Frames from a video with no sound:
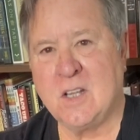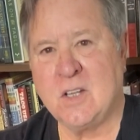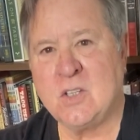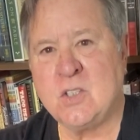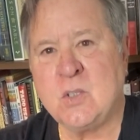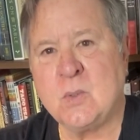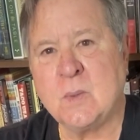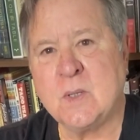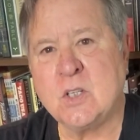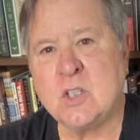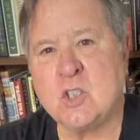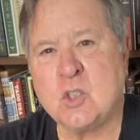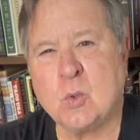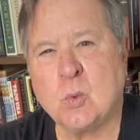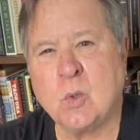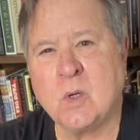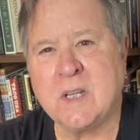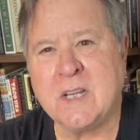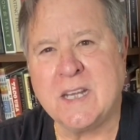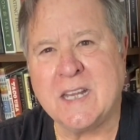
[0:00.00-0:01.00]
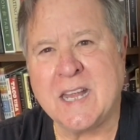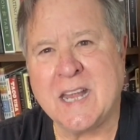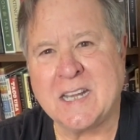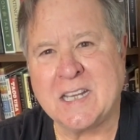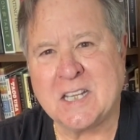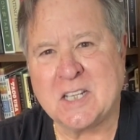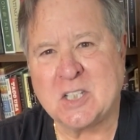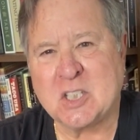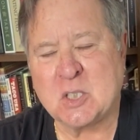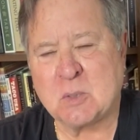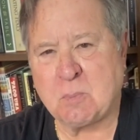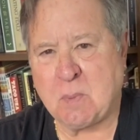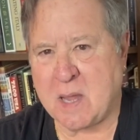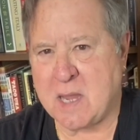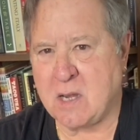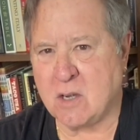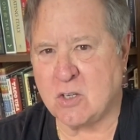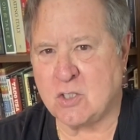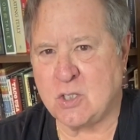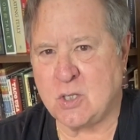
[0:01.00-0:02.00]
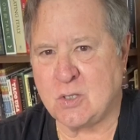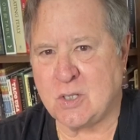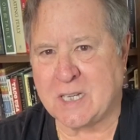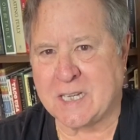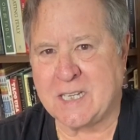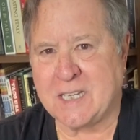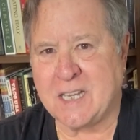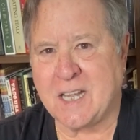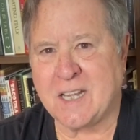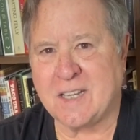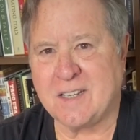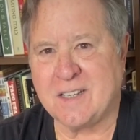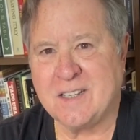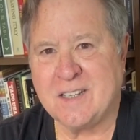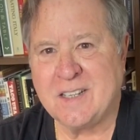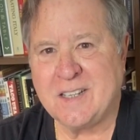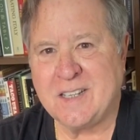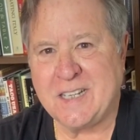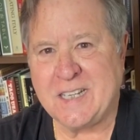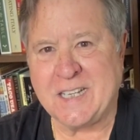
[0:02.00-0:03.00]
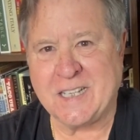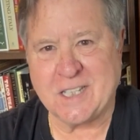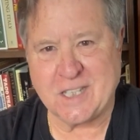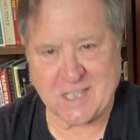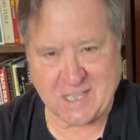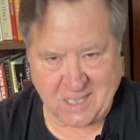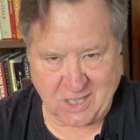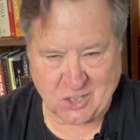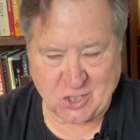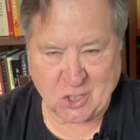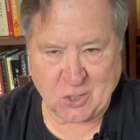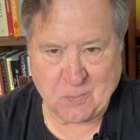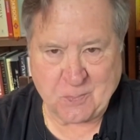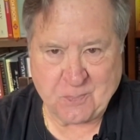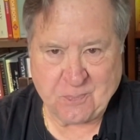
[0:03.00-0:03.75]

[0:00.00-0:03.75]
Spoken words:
to enjoy, and it inspires you to get into the kitchen.